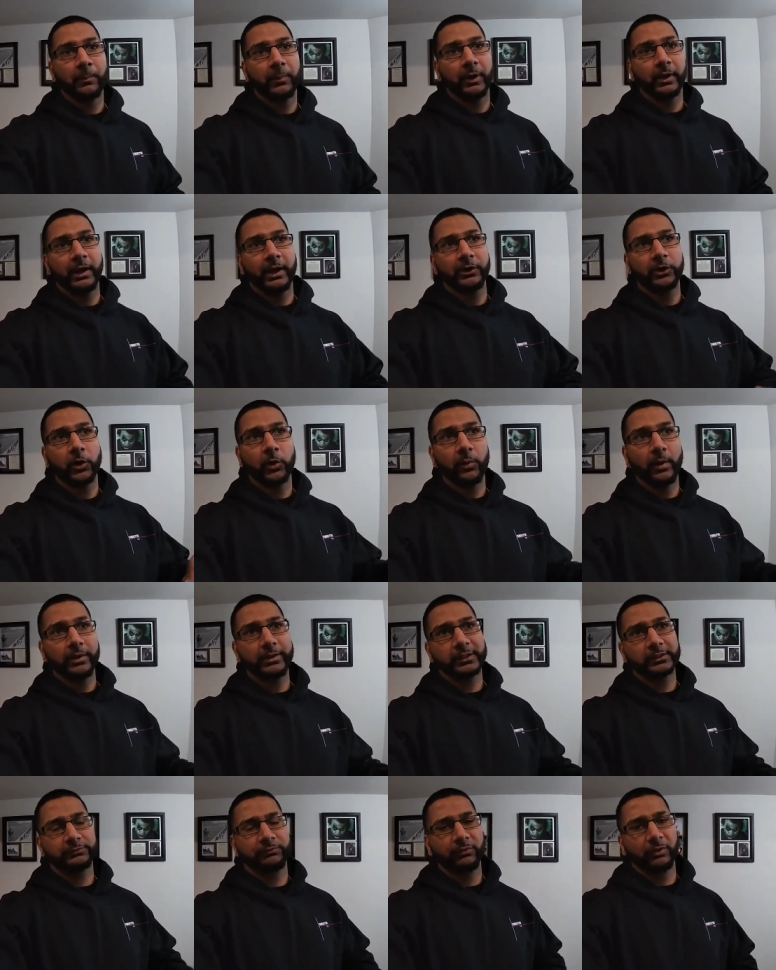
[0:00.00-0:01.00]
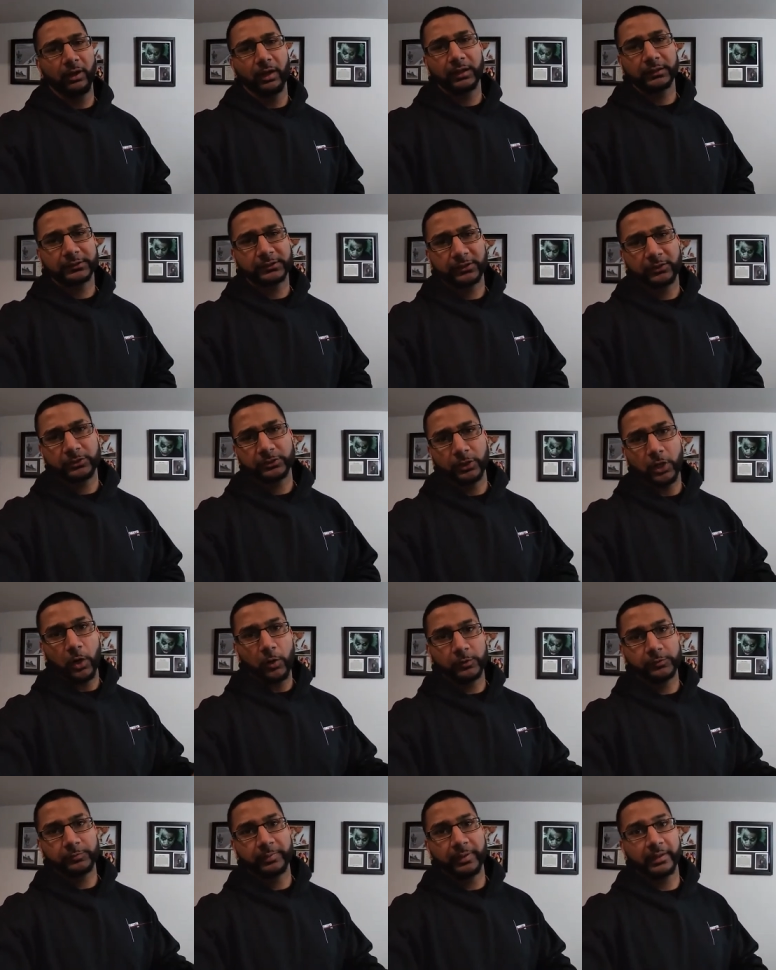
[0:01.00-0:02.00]
But I don't want this vlog series to
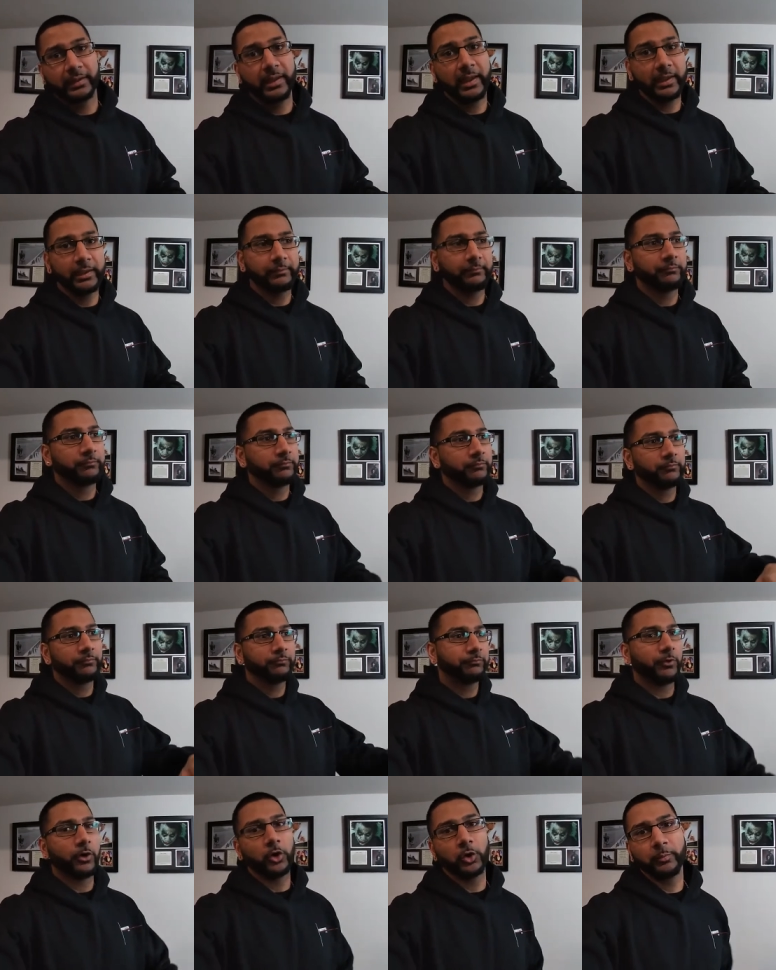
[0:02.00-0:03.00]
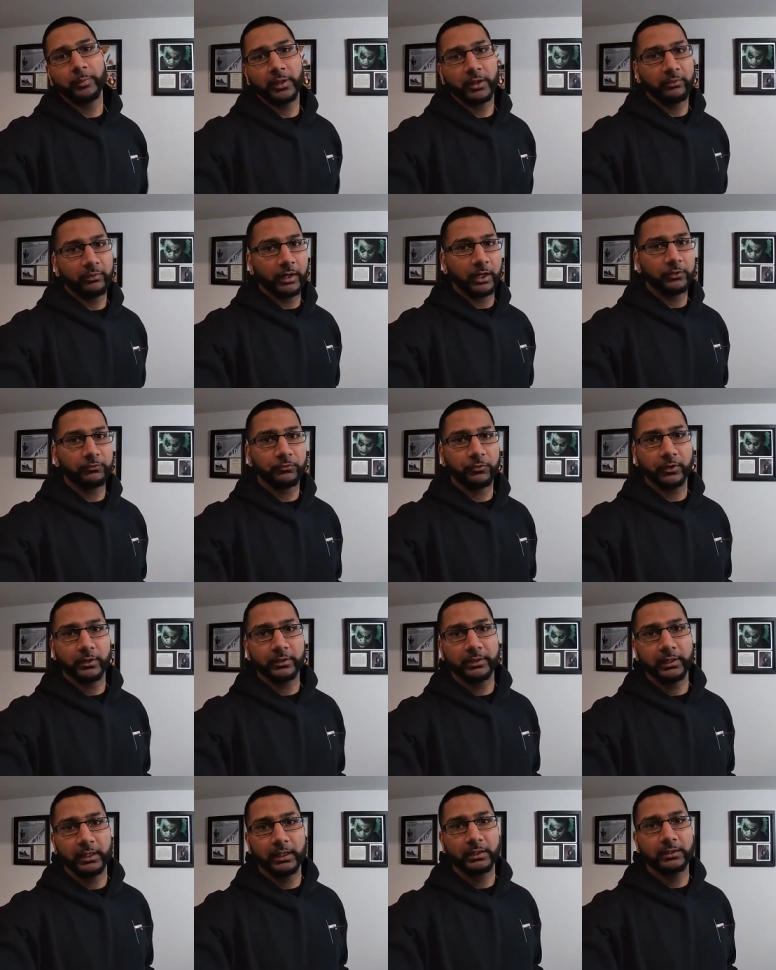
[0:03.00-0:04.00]
always be like, hey, follow me around for
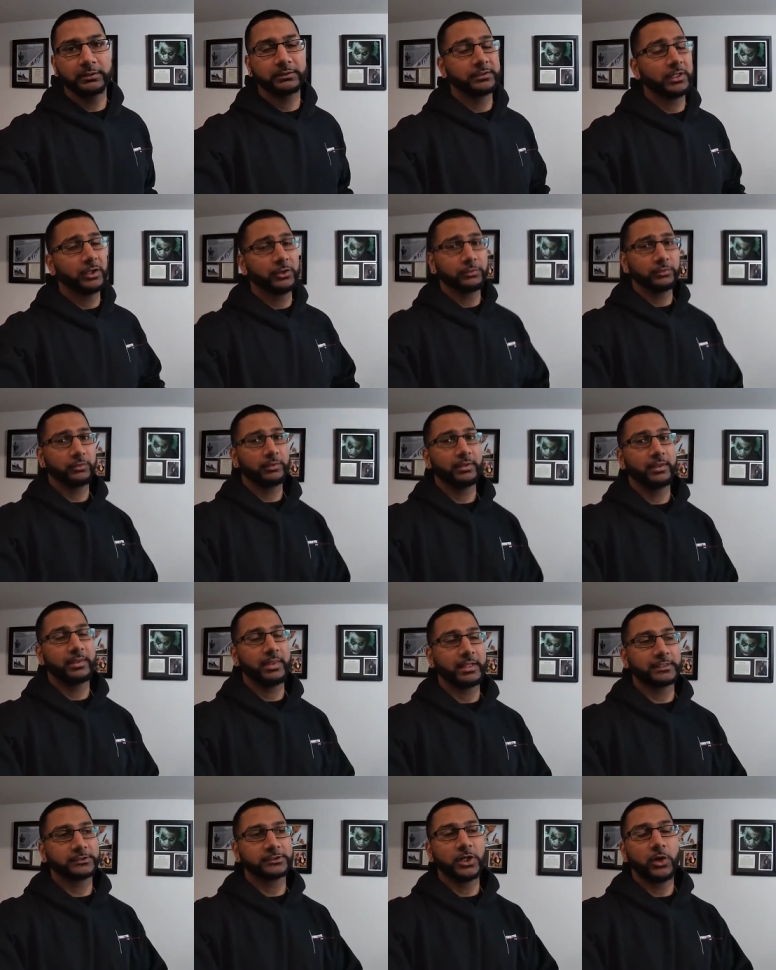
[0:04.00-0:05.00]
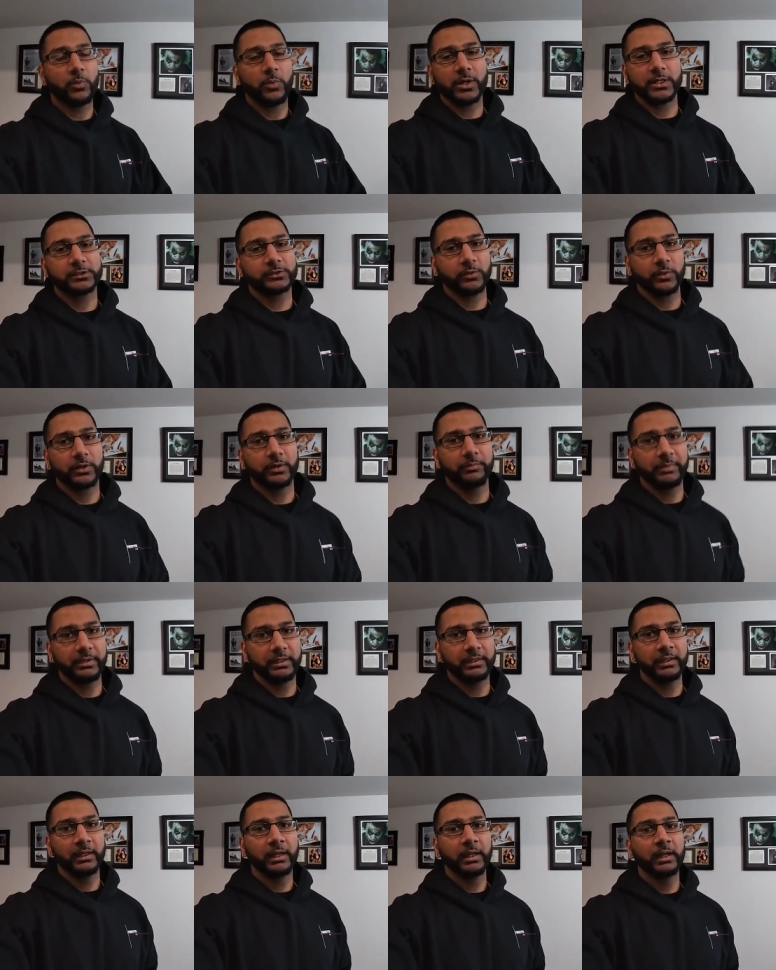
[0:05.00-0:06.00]
a day. That's not what it's going to
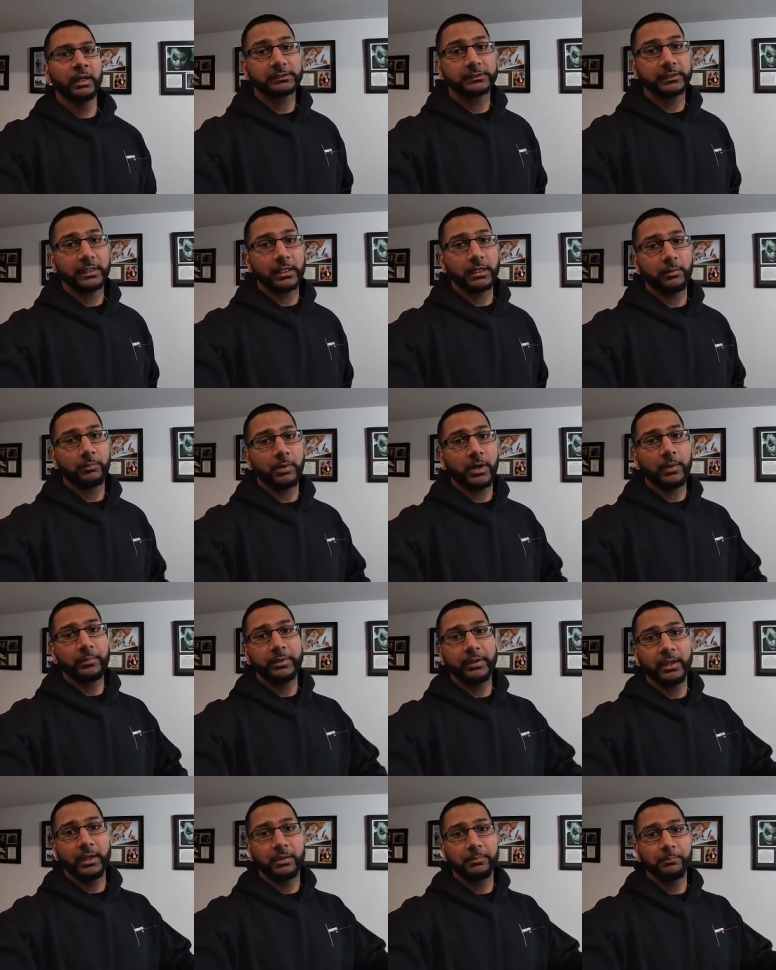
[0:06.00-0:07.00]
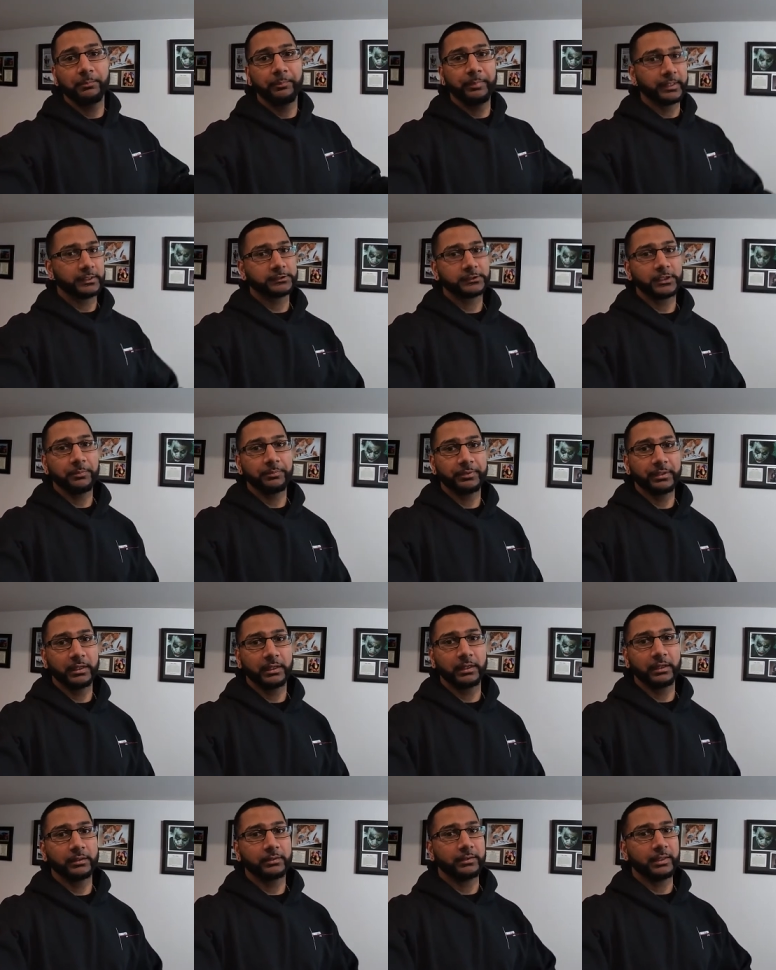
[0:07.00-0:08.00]
be. Instead, I'll probably pick
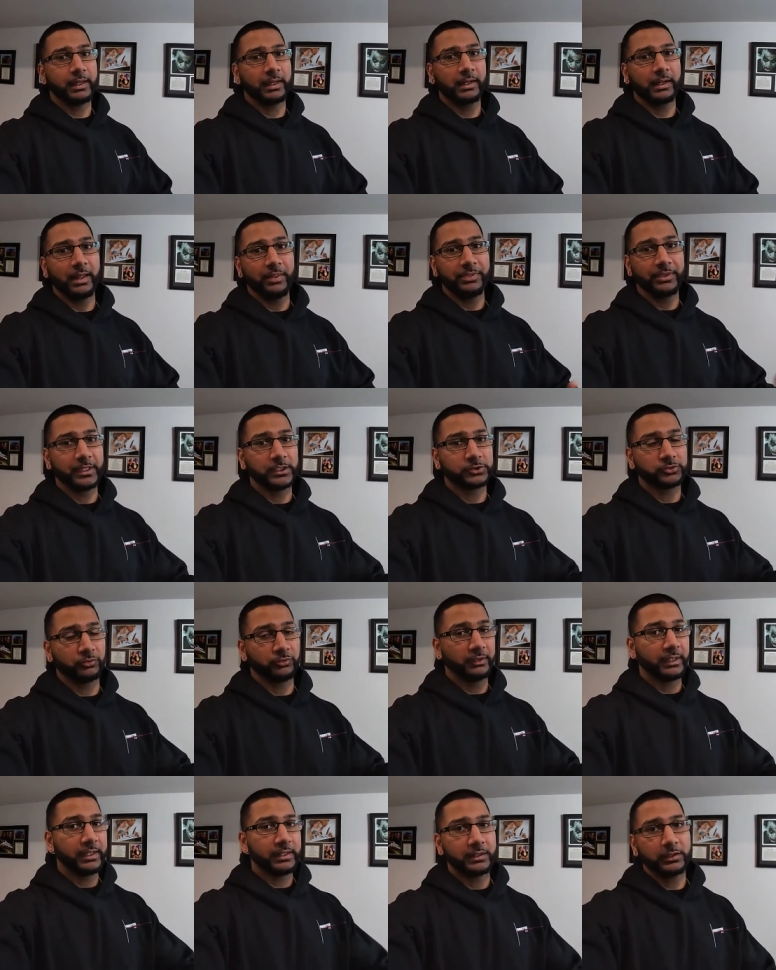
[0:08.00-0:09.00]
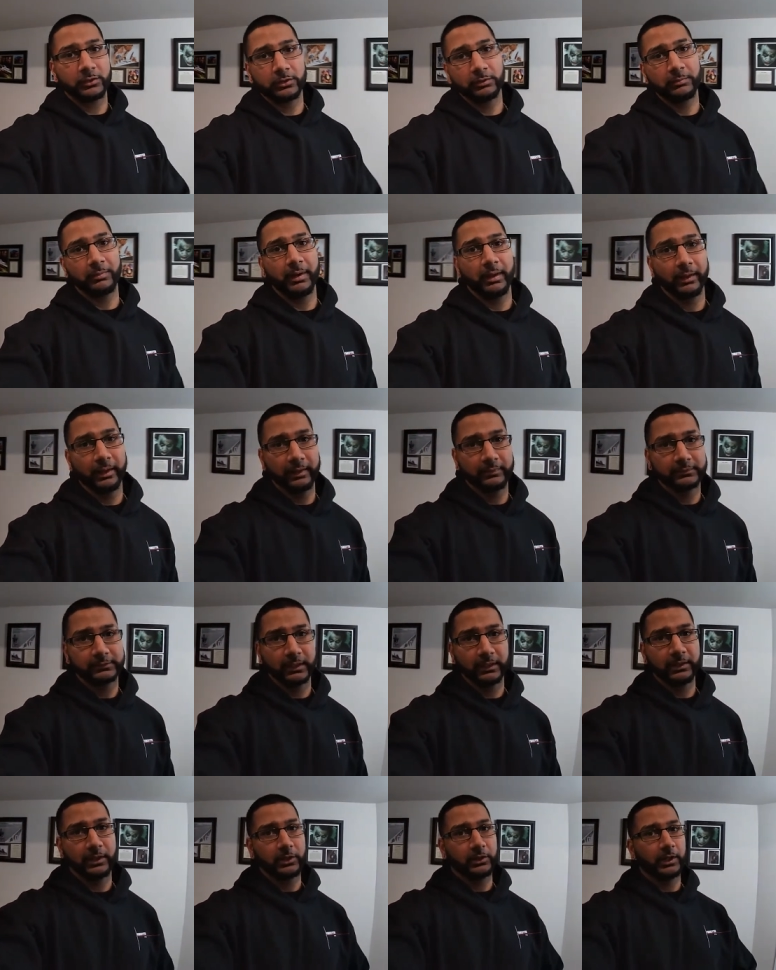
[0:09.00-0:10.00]
something that I think is related to my
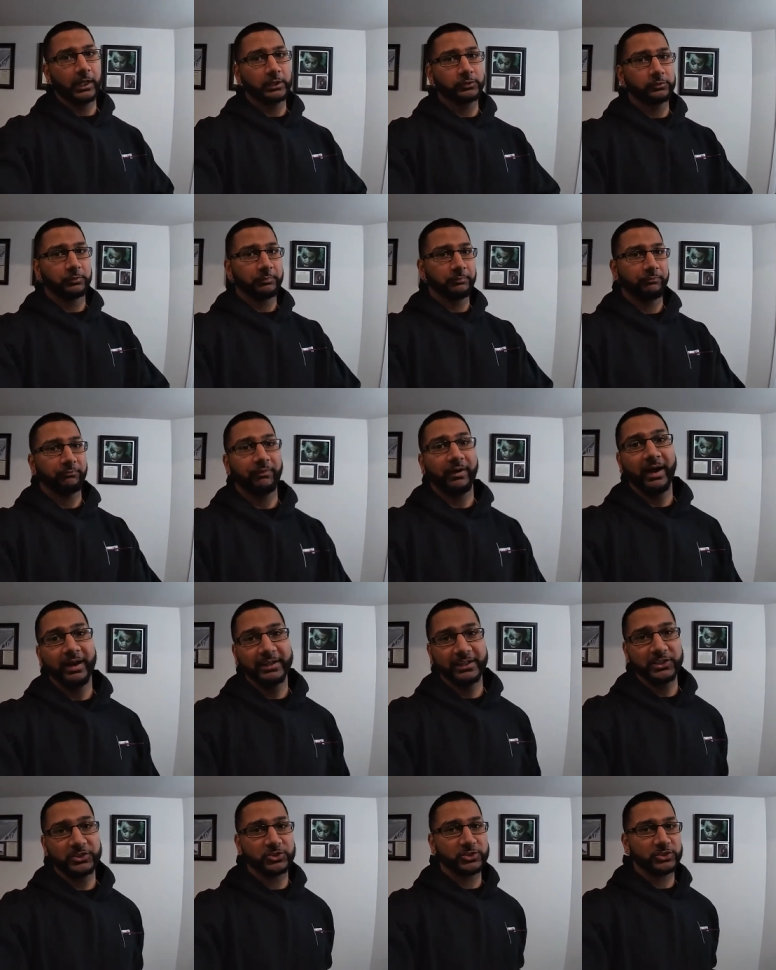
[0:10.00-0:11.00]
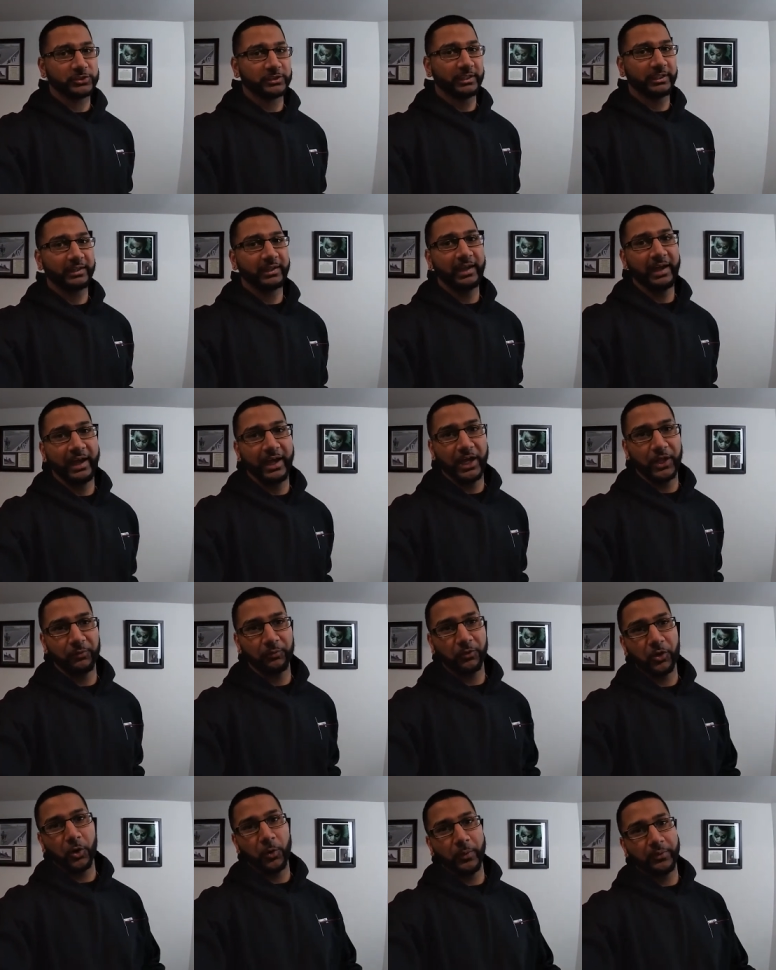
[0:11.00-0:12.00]
lifestyle that you guys would find interesting, and
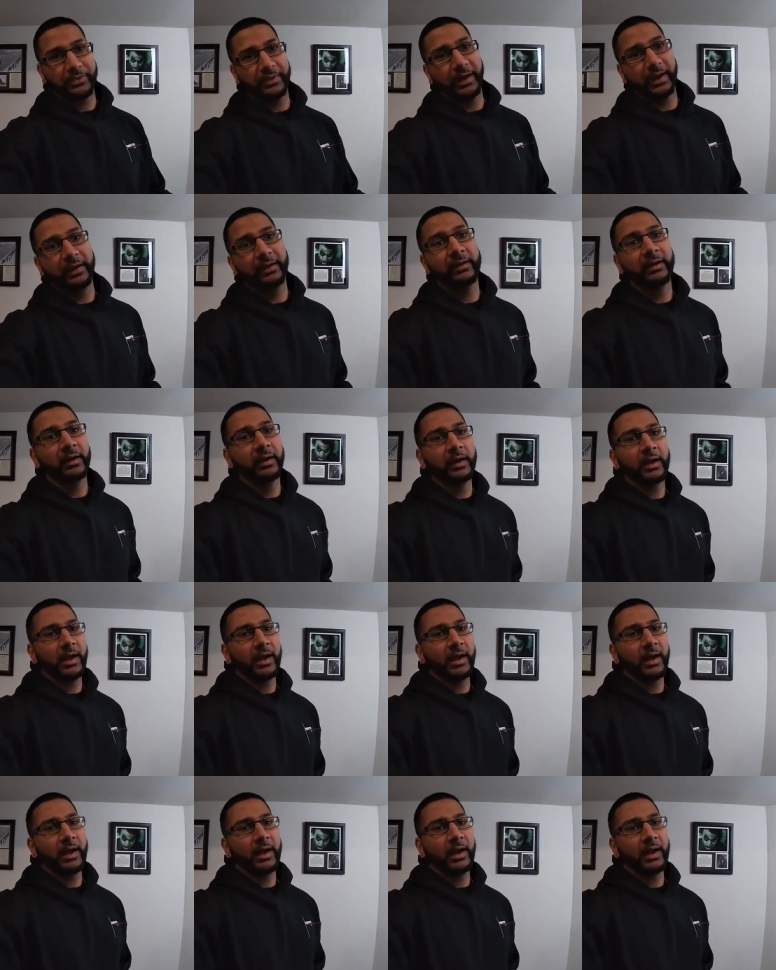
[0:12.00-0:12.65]
we'll go with that.